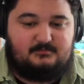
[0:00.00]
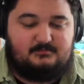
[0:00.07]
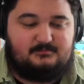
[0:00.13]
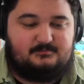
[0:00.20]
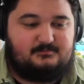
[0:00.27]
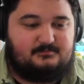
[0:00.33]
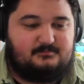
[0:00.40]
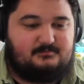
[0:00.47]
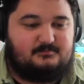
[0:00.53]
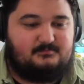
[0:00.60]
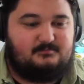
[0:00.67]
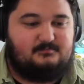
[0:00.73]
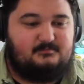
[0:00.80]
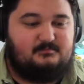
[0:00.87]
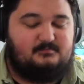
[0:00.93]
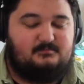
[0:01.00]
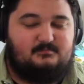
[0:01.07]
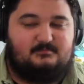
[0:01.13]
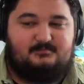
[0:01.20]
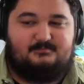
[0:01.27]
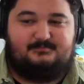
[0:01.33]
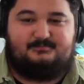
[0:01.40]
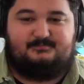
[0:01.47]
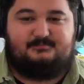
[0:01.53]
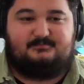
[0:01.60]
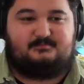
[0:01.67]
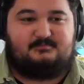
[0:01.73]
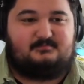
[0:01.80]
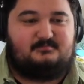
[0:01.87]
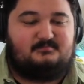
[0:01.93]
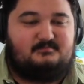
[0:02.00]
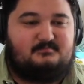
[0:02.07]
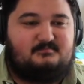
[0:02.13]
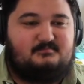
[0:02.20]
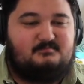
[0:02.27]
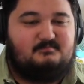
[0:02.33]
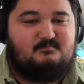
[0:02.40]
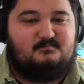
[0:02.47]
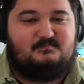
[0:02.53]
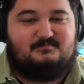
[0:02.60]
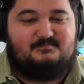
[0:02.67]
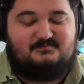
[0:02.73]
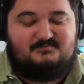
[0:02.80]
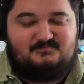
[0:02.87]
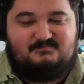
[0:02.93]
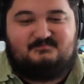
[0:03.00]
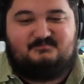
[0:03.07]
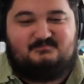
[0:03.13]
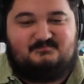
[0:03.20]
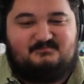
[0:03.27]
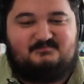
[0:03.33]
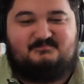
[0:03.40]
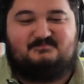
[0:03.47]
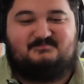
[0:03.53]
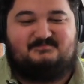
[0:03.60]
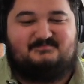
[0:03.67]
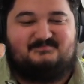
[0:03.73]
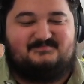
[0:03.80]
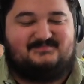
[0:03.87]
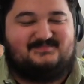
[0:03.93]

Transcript: [no speech]